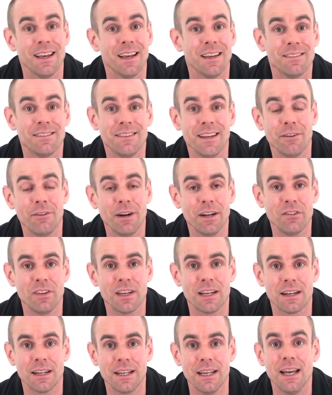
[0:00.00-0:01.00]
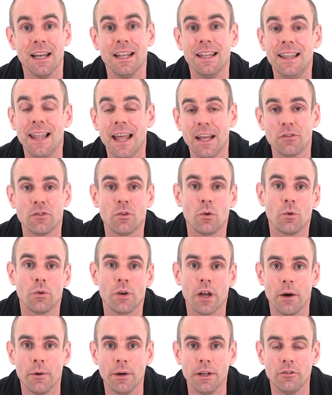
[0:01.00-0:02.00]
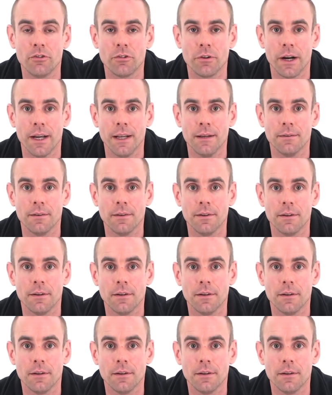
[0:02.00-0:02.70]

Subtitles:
and theoretically less or no injury.